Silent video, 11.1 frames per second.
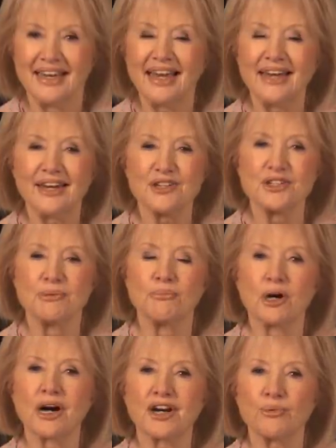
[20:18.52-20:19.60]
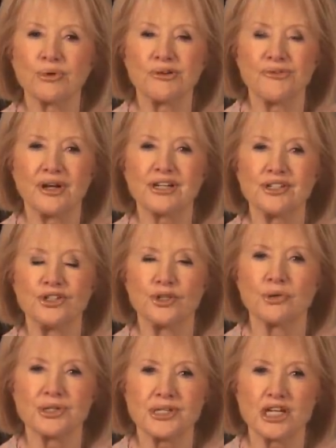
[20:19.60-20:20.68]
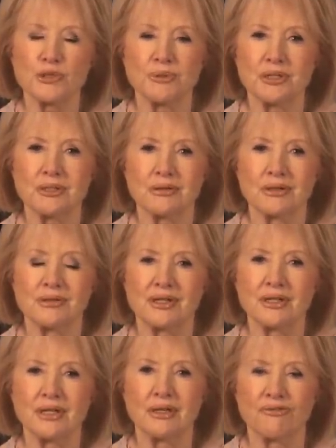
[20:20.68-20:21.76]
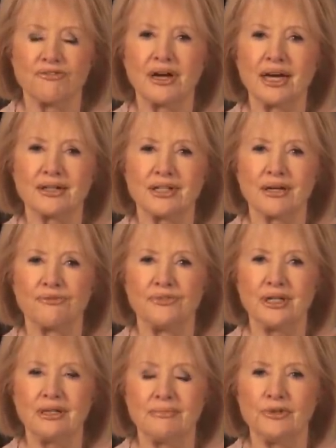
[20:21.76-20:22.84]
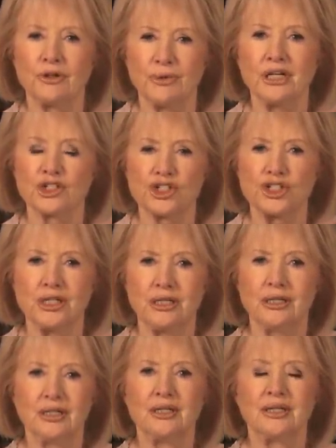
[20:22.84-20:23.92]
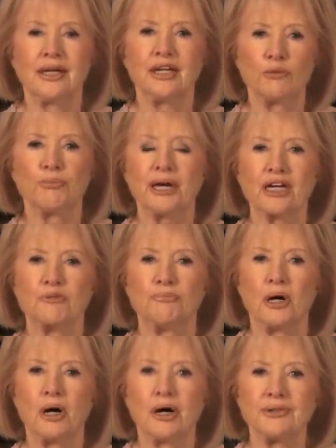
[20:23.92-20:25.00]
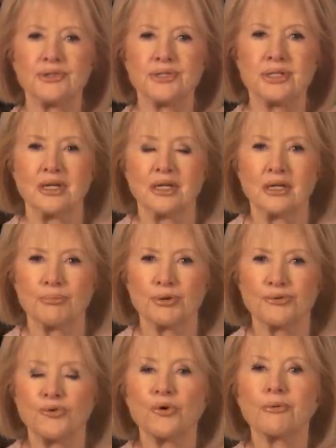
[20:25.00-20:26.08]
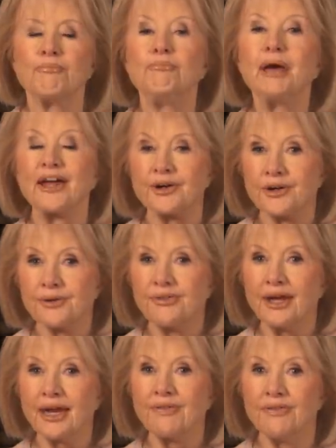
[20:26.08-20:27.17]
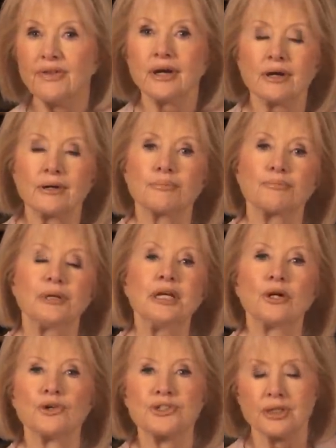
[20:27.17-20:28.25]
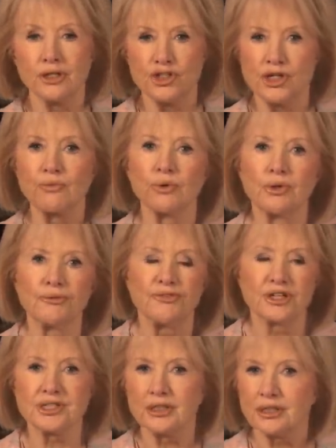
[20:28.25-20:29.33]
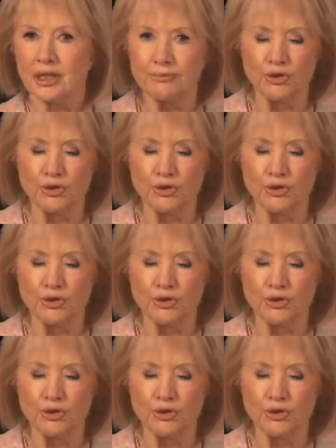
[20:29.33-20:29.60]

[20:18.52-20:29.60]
And has the market reflected your assessment? In fact, have the ESG and impact bonds perform better than their peers in the general fixed income